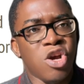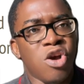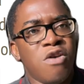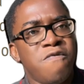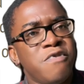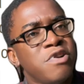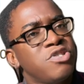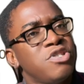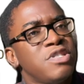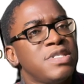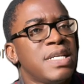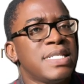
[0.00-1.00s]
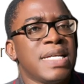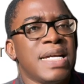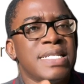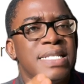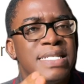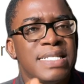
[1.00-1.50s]
or functions that
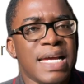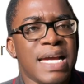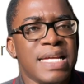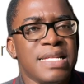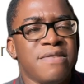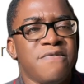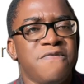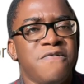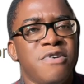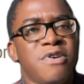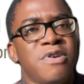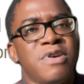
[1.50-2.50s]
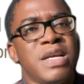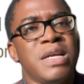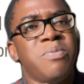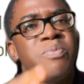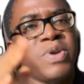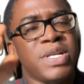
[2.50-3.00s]
are designed for
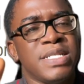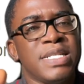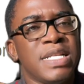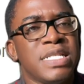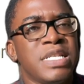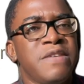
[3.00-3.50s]
a president,